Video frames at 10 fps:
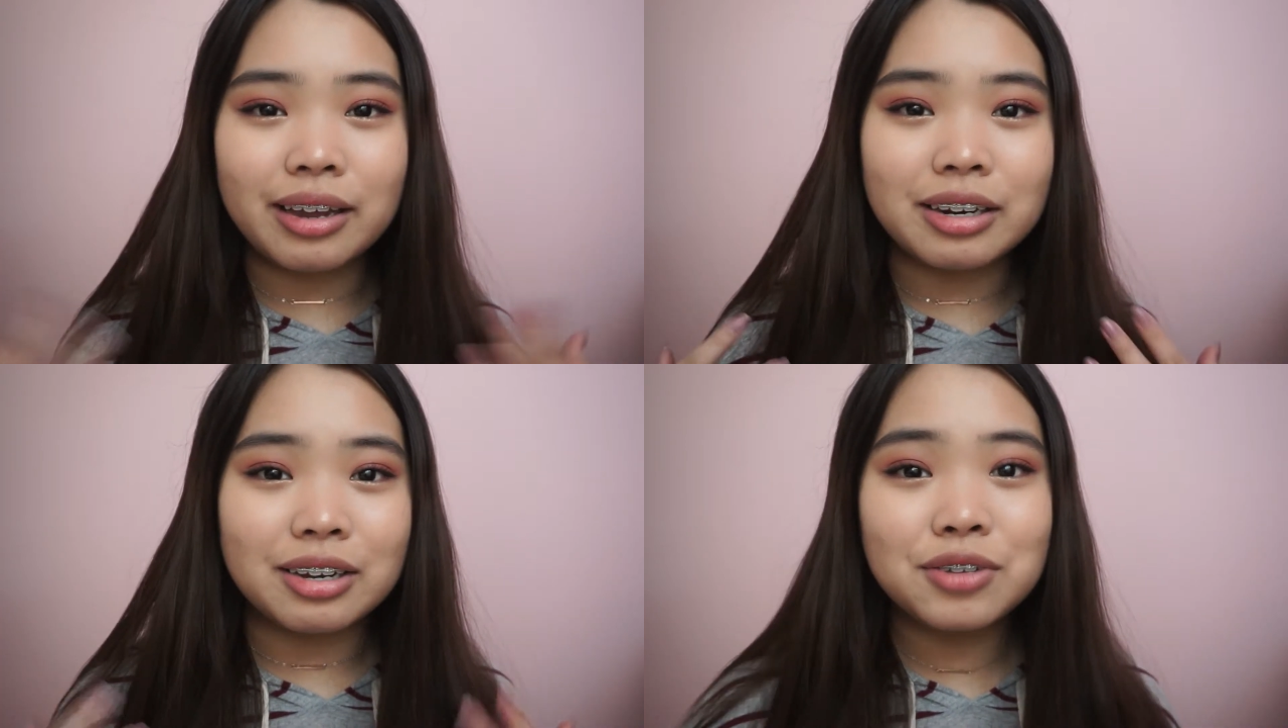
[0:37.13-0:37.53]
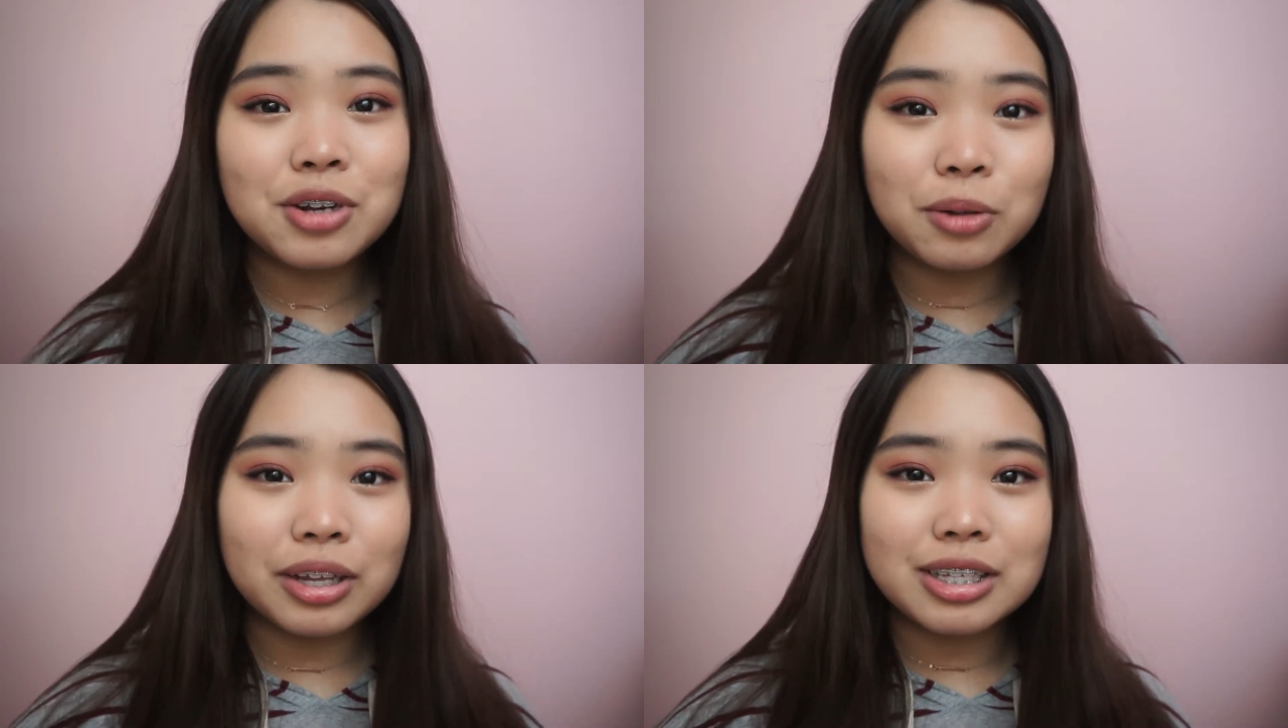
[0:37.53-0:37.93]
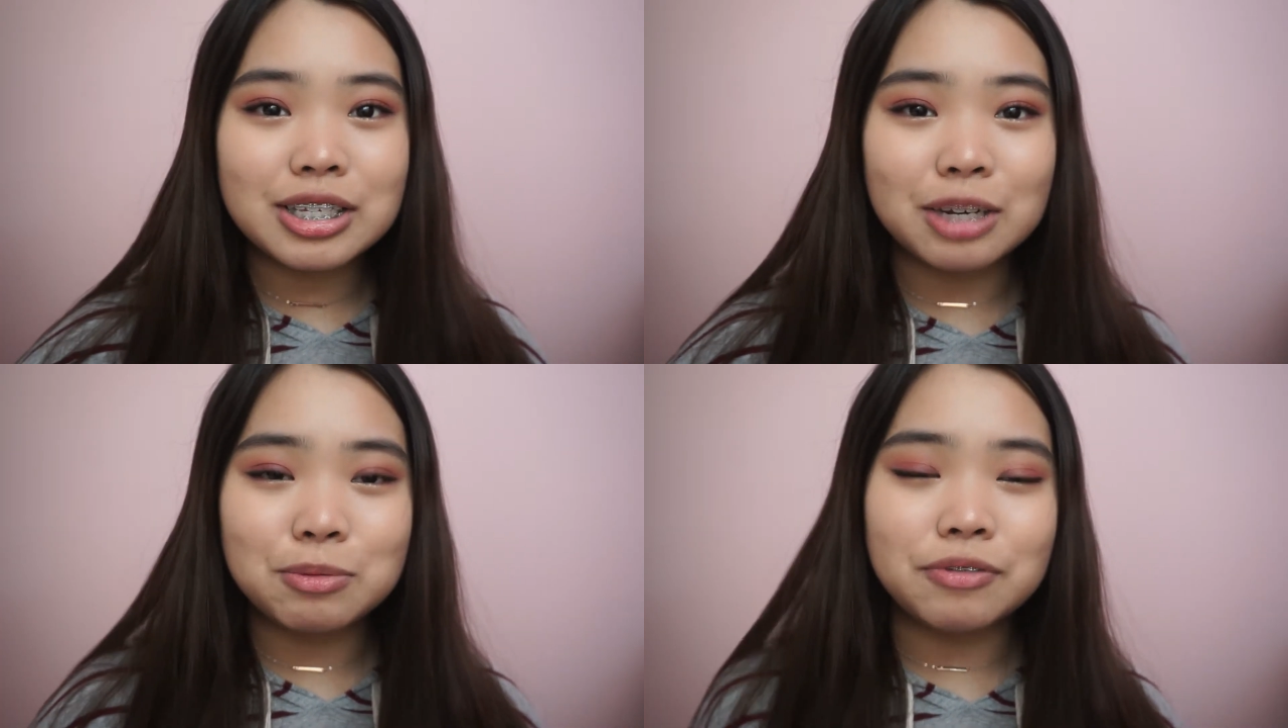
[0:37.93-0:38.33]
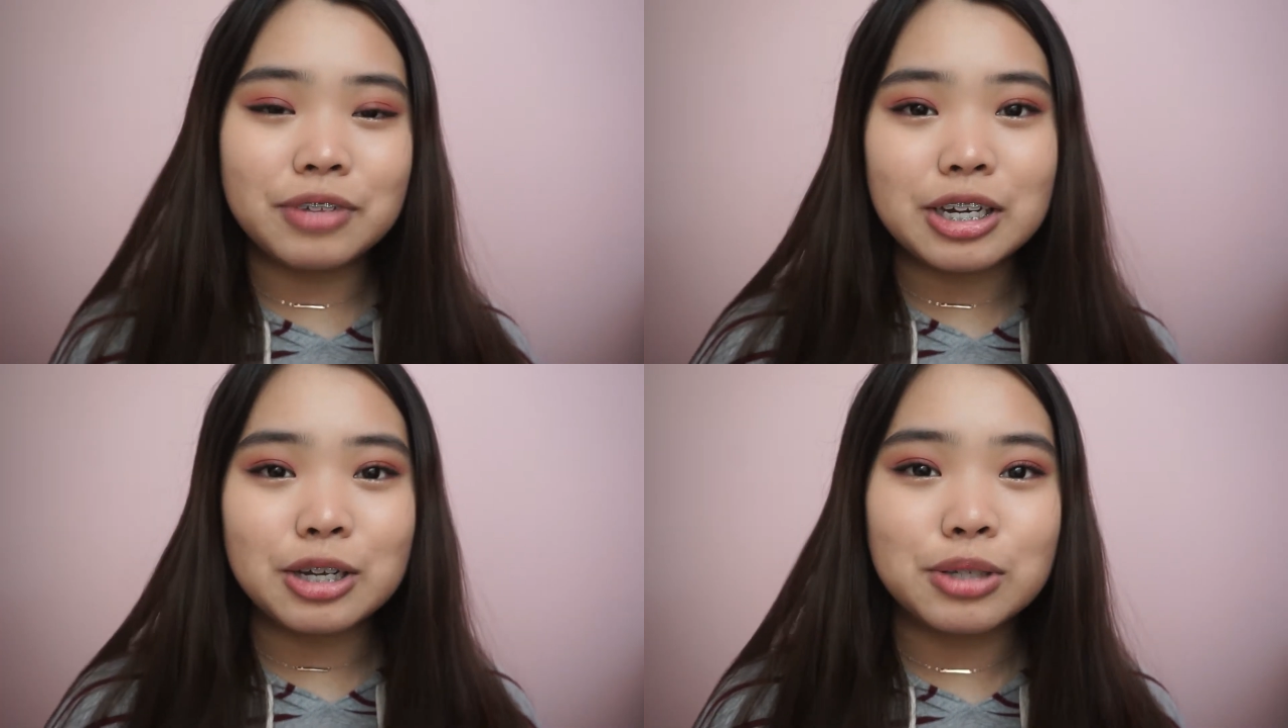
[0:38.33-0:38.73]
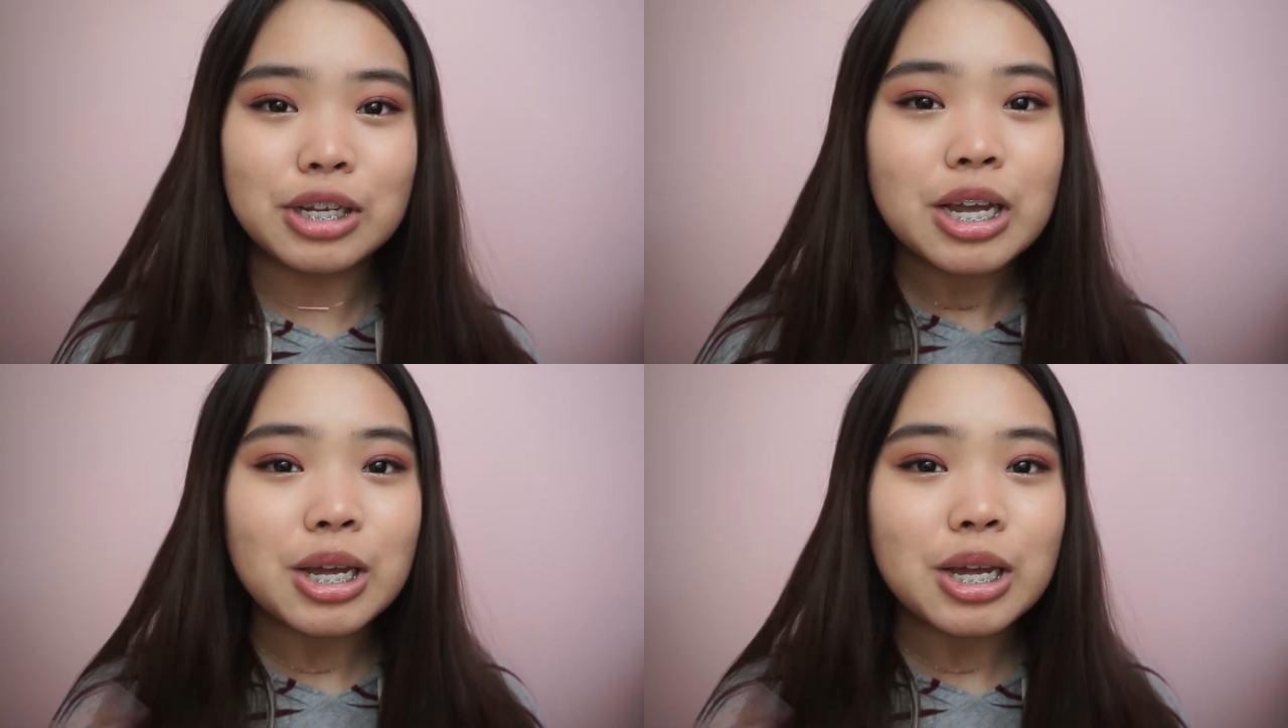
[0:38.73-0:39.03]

And if you don't like these types of videos,